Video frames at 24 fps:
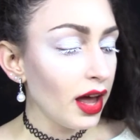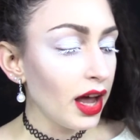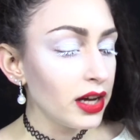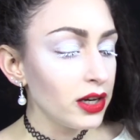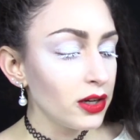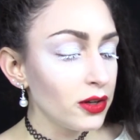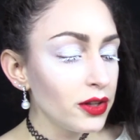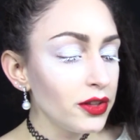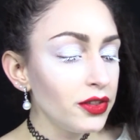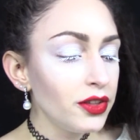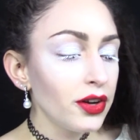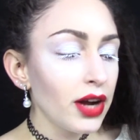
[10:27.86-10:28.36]
I
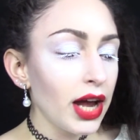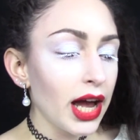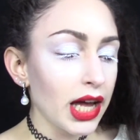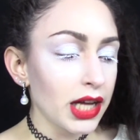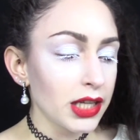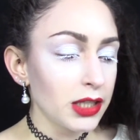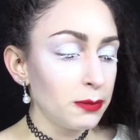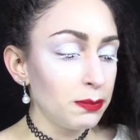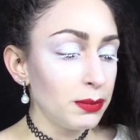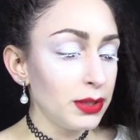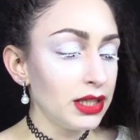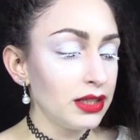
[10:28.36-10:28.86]
know that there
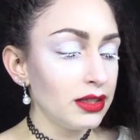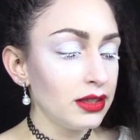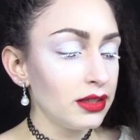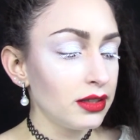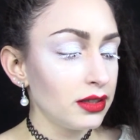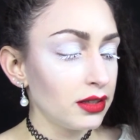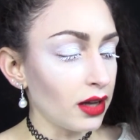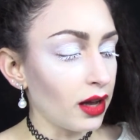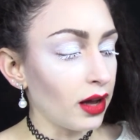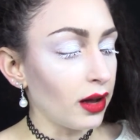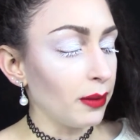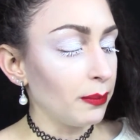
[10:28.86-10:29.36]
has been
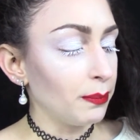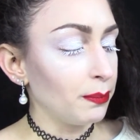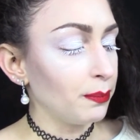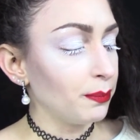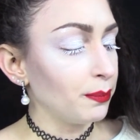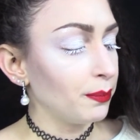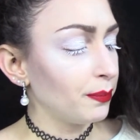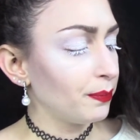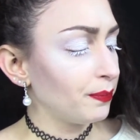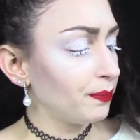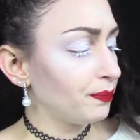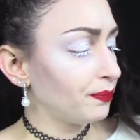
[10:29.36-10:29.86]

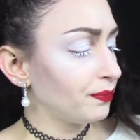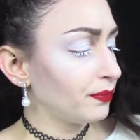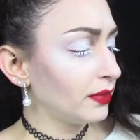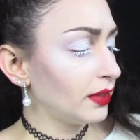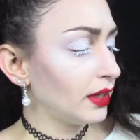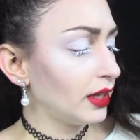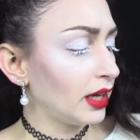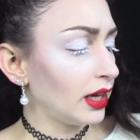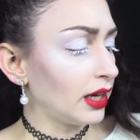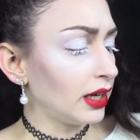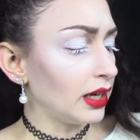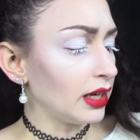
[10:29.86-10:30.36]
some
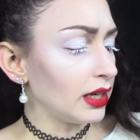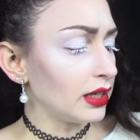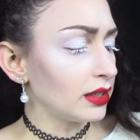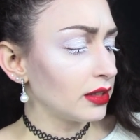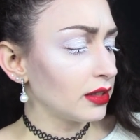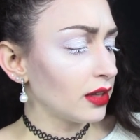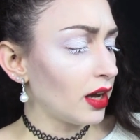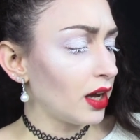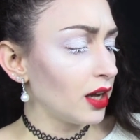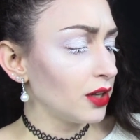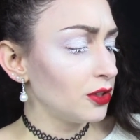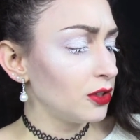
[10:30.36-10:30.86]
I guess,
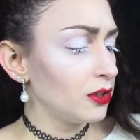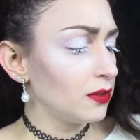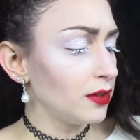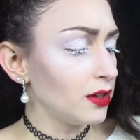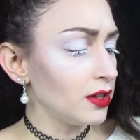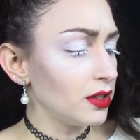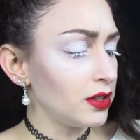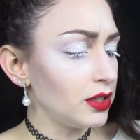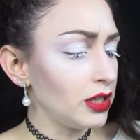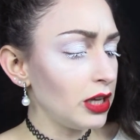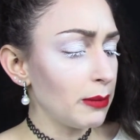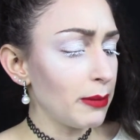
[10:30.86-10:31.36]

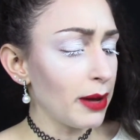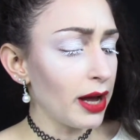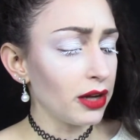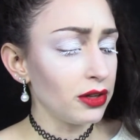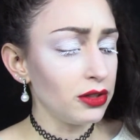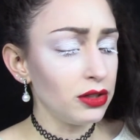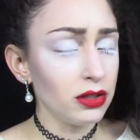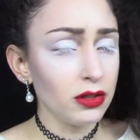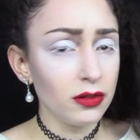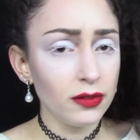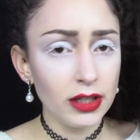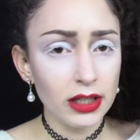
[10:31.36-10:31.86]
controversy about
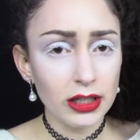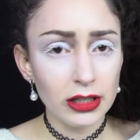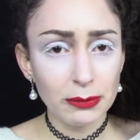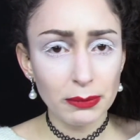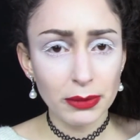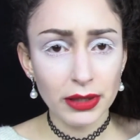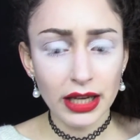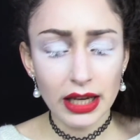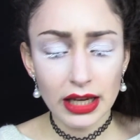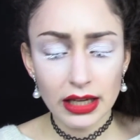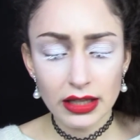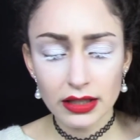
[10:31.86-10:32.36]
Juvia's
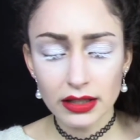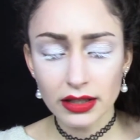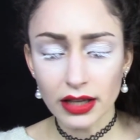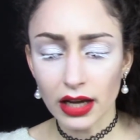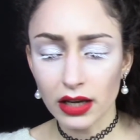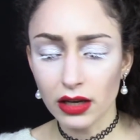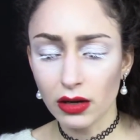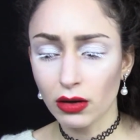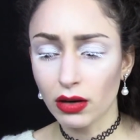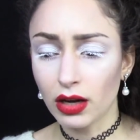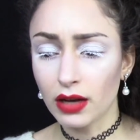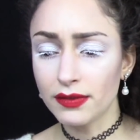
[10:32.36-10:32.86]
Place. I
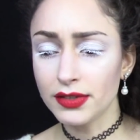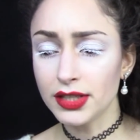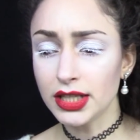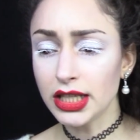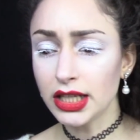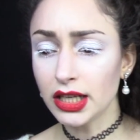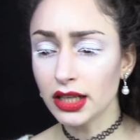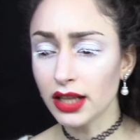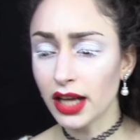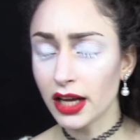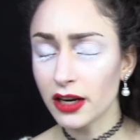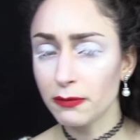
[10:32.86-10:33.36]
know I've
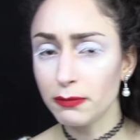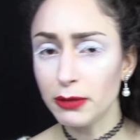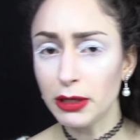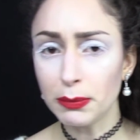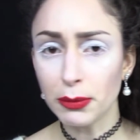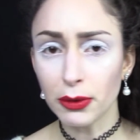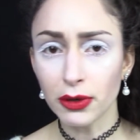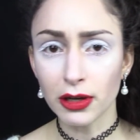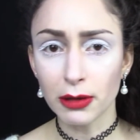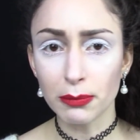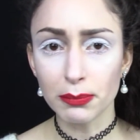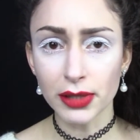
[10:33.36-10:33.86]
seen a lot of
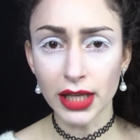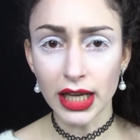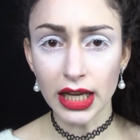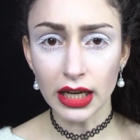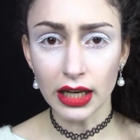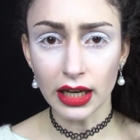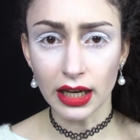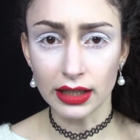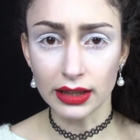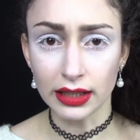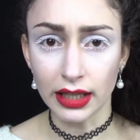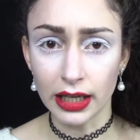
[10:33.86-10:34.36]
people
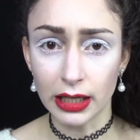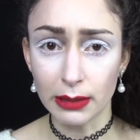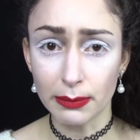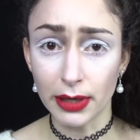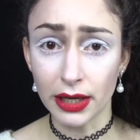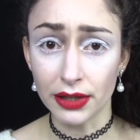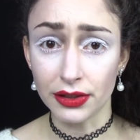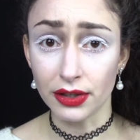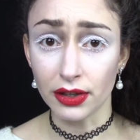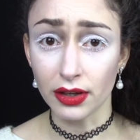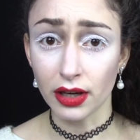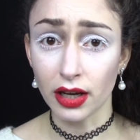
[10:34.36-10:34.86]
complaining online
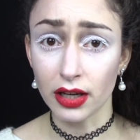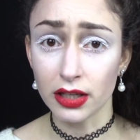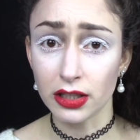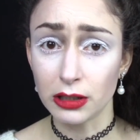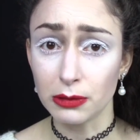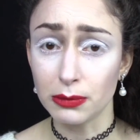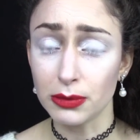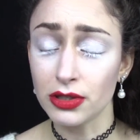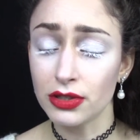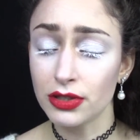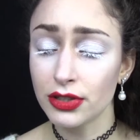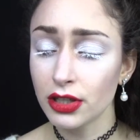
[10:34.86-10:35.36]
about their
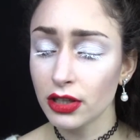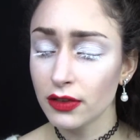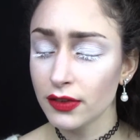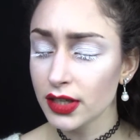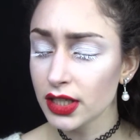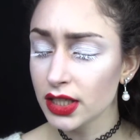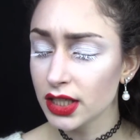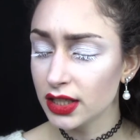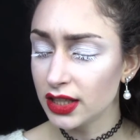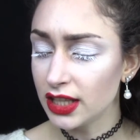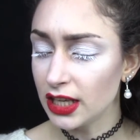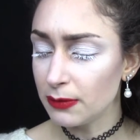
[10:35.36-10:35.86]
customer
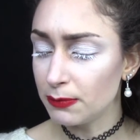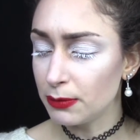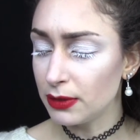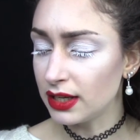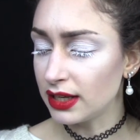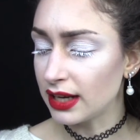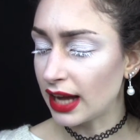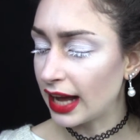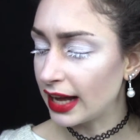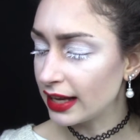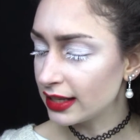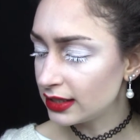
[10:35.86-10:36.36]
service, that they've been
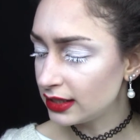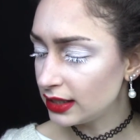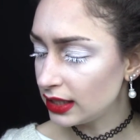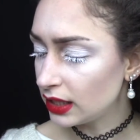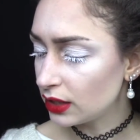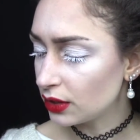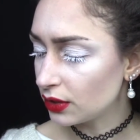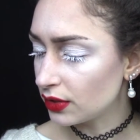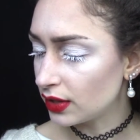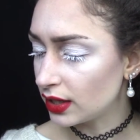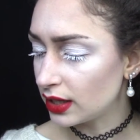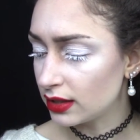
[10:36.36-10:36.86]
nasty
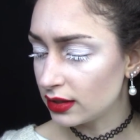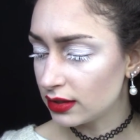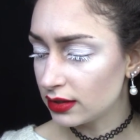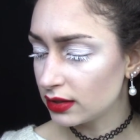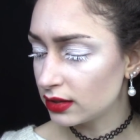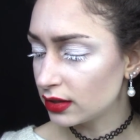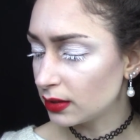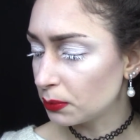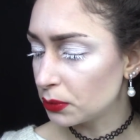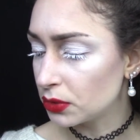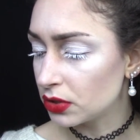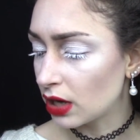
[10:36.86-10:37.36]
or that
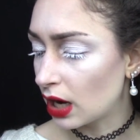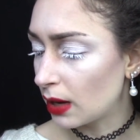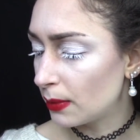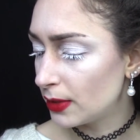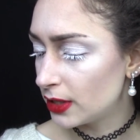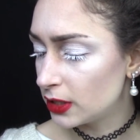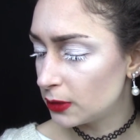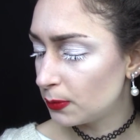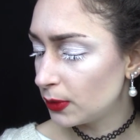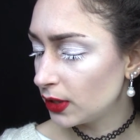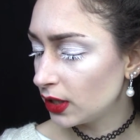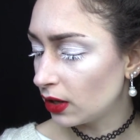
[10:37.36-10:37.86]
some drama
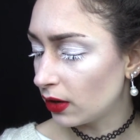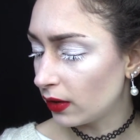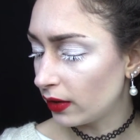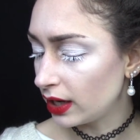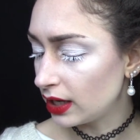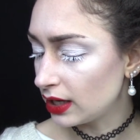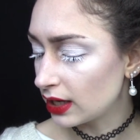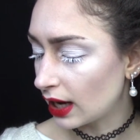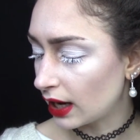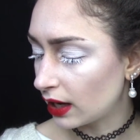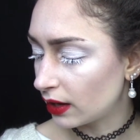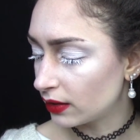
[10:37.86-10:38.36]
has been
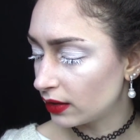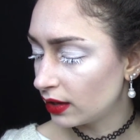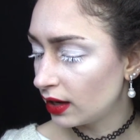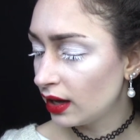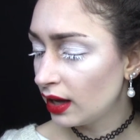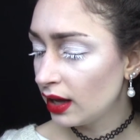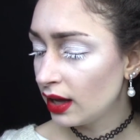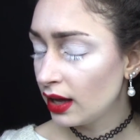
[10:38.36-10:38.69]
going down.